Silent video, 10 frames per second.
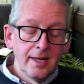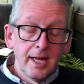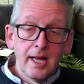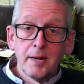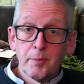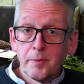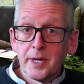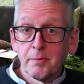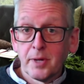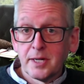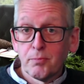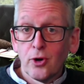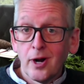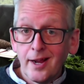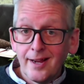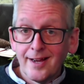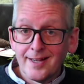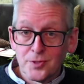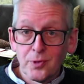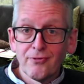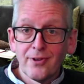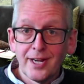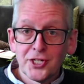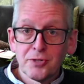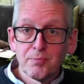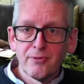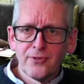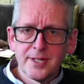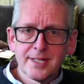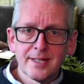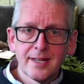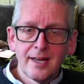In a moment, I'm going to pray as we finish. But first,